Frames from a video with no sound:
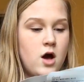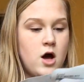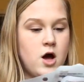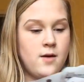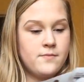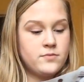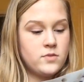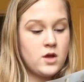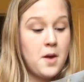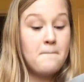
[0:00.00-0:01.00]
Um,
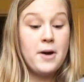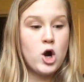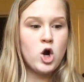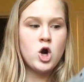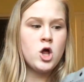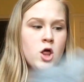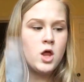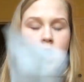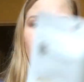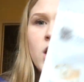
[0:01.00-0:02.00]
pearl.